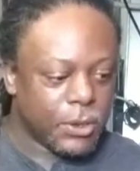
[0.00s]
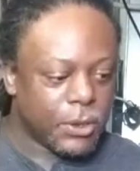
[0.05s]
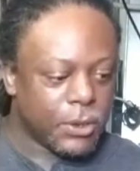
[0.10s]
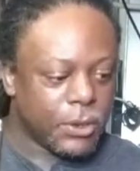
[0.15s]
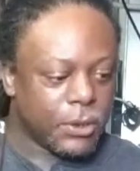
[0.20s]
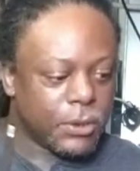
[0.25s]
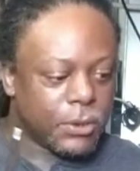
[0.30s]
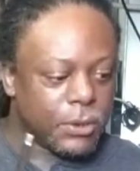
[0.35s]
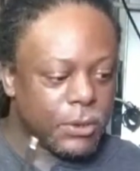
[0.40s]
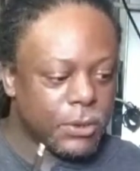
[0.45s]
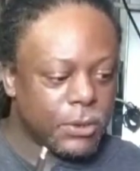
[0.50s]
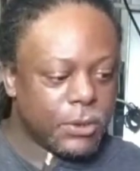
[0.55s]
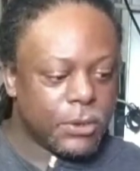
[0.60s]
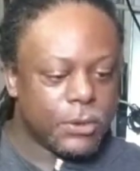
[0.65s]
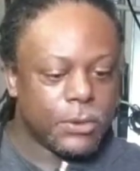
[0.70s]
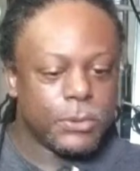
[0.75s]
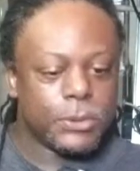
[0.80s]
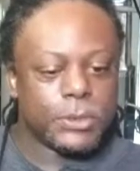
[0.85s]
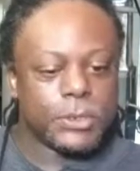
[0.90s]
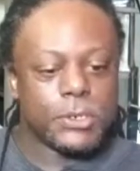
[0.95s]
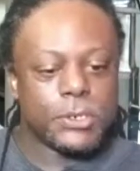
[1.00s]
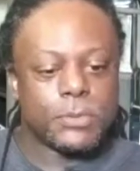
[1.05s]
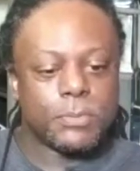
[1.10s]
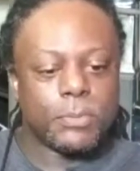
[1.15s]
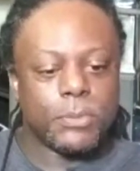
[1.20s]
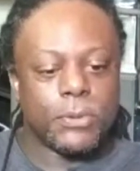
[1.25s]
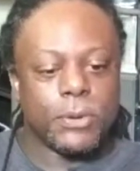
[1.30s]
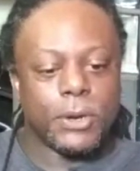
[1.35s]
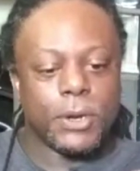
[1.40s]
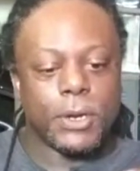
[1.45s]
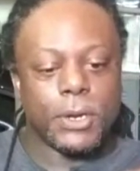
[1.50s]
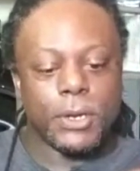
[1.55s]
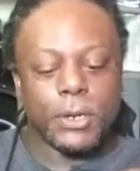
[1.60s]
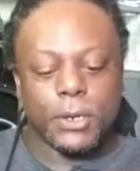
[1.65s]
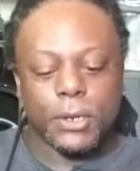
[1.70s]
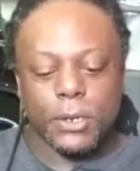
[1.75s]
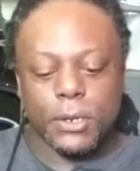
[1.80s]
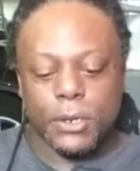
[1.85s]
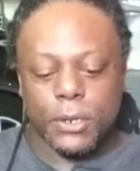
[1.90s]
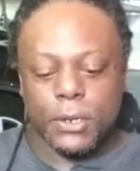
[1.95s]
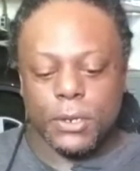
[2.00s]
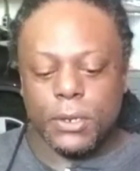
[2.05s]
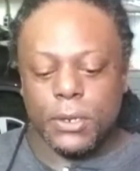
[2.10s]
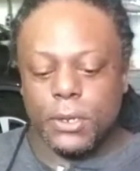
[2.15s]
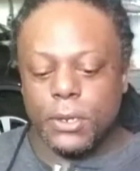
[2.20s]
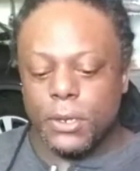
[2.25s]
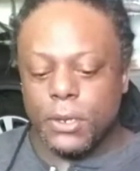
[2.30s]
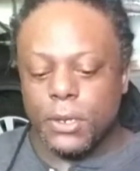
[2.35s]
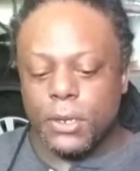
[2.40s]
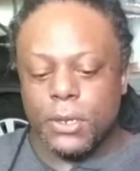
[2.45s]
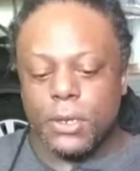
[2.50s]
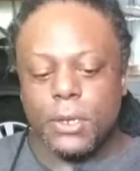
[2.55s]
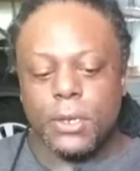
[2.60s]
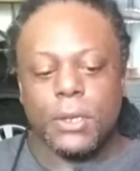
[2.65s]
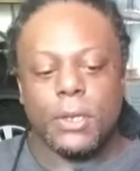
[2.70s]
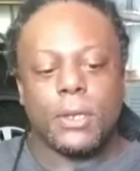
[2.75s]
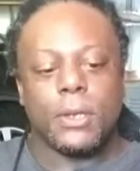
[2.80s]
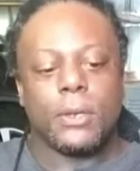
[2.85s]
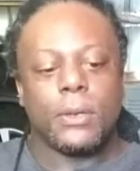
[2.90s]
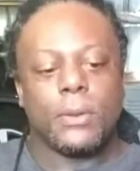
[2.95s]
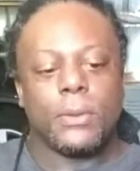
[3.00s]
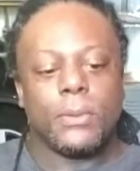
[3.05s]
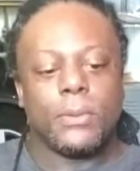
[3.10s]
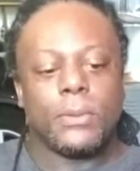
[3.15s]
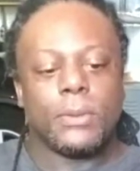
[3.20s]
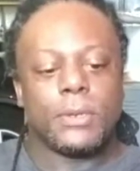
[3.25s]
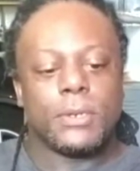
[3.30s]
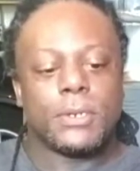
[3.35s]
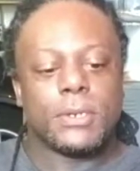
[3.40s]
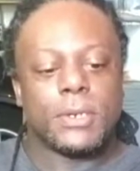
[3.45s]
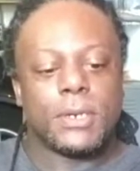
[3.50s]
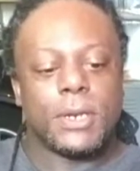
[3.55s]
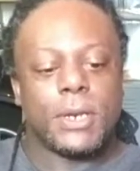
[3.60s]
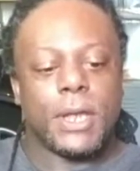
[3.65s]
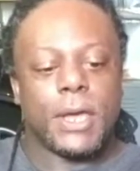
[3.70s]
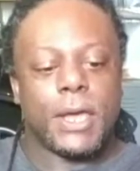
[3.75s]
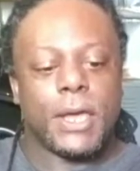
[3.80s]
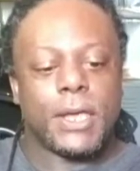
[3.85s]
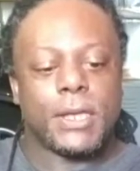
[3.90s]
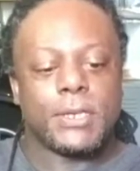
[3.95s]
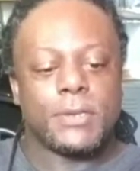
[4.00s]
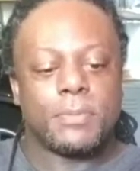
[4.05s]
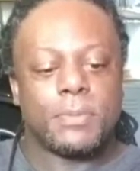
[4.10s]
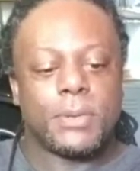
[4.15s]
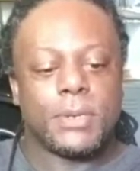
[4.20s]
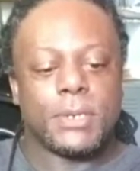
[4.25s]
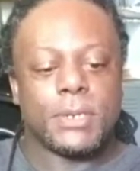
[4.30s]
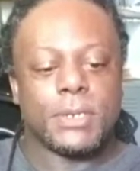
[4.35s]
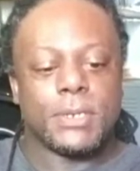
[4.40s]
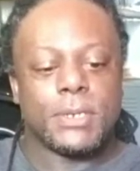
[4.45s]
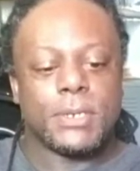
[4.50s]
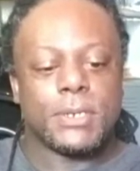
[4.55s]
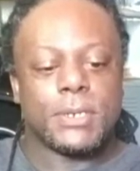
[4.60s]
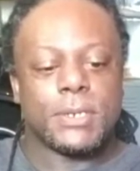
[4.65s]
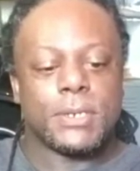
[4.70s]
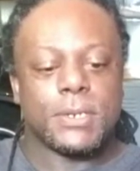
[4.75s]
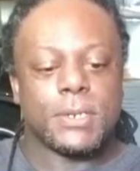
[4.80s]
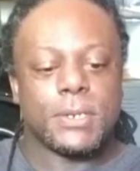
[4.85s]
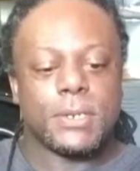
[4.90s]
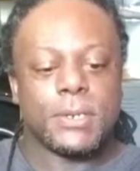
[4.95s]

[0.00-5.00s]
Along with the spring with this last piece.